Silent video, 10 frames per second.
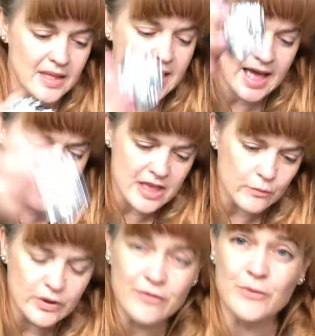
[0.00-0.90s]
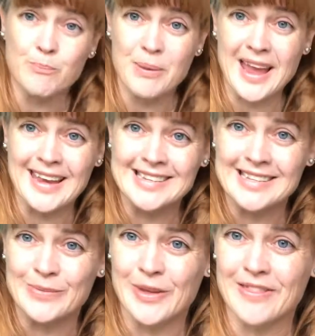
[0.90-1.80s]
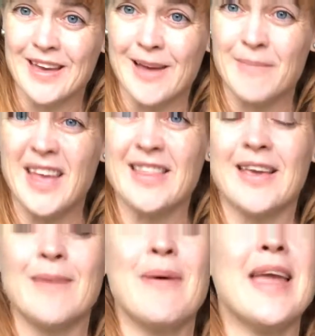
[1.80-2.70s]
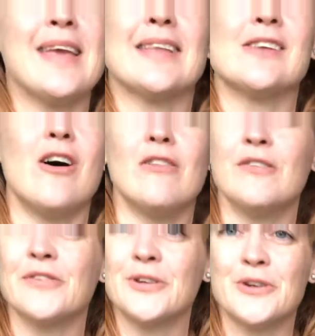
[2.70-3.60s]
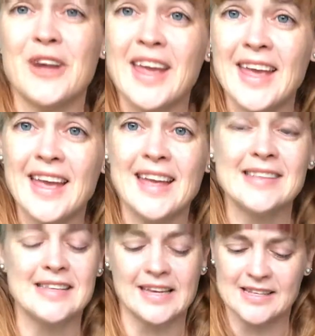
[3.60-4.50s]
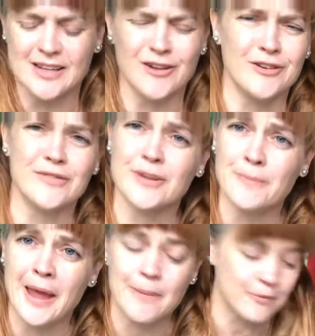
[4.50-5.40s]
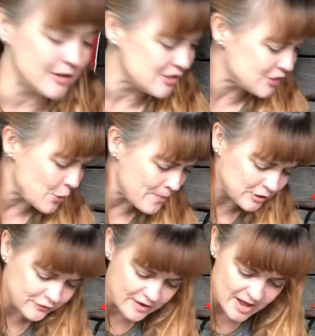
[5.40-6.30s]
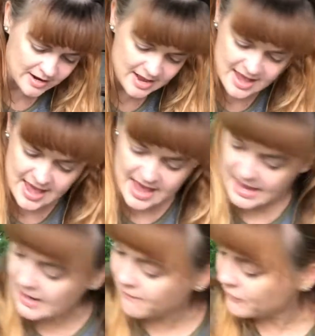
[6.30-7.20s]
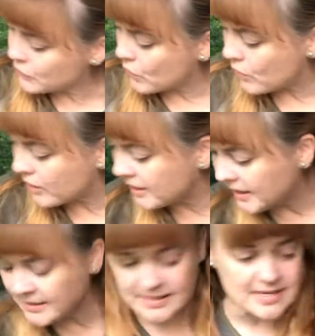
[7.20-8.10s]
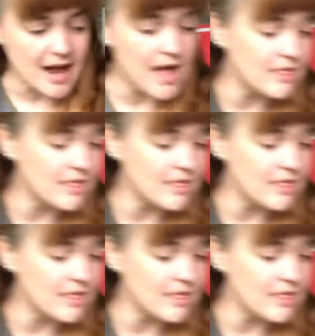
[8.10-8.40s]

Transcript: and then we've painted with them. And the paint gets all over your hands, it gets all over the paper, it's so much fun. If your kid does not